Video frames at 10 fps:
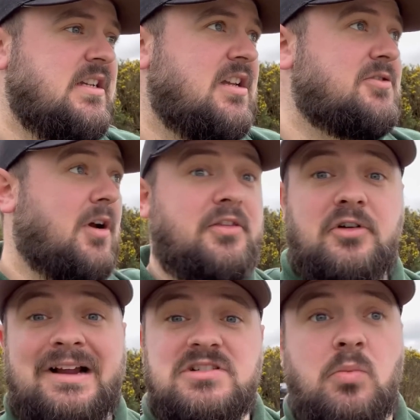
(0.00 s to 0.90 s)
So I
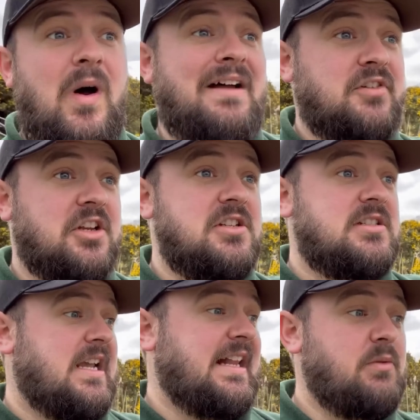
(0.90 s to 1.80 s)
threw out some
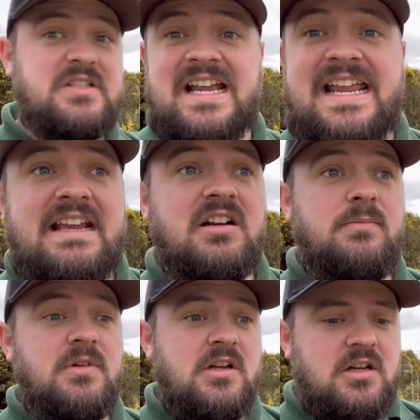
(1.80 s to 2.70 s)
wafters and it was taking
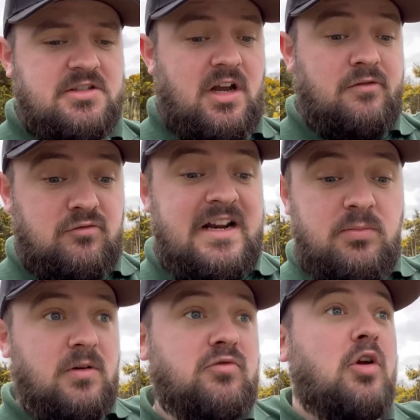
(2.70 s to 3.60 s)
them. So I've
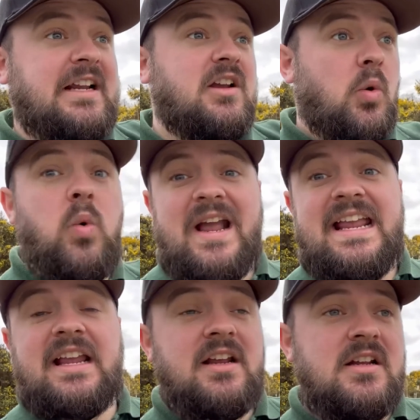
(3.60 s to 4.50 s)
reeled my rod in
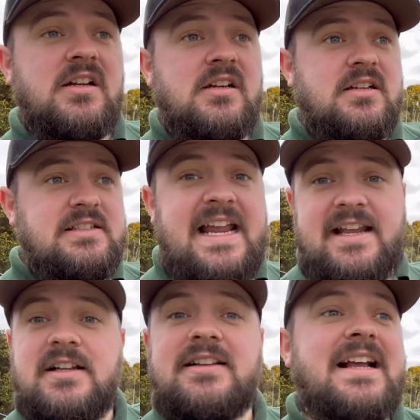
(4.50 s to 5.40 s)
quick,
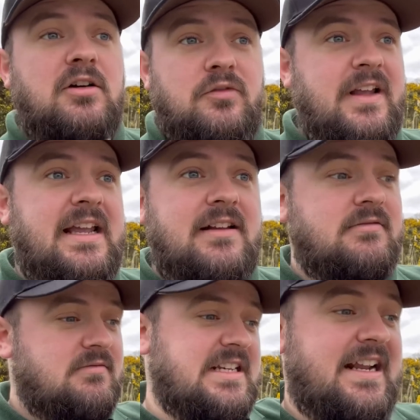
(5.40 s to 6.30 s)
taken the lead off it,
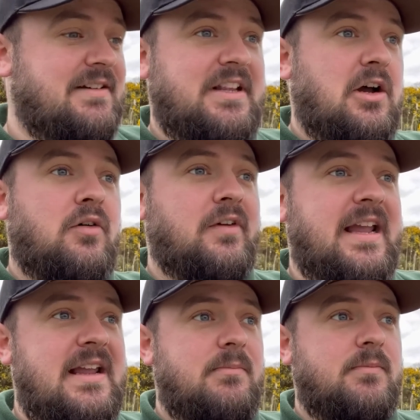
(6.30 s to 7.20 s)
taken everything off
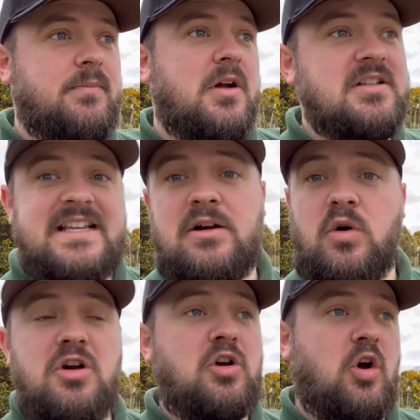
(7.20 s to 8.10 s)
it, put a single
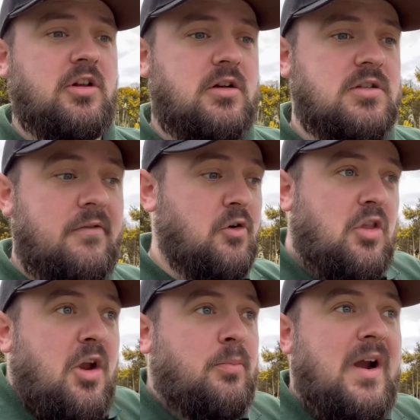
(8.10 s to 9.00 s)
hook on. I was like, I've got
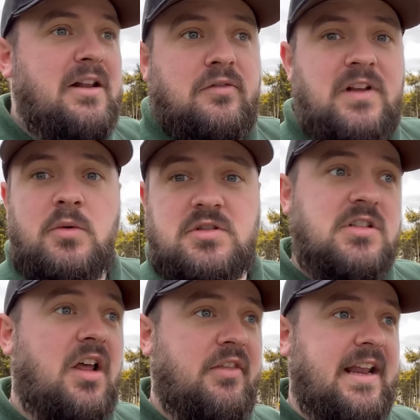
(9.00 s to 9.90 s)
no bread or floaters or
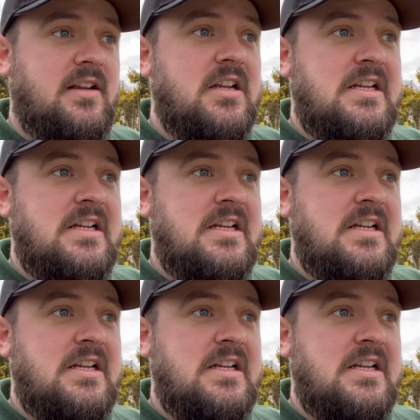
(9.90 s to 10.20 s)
nothing.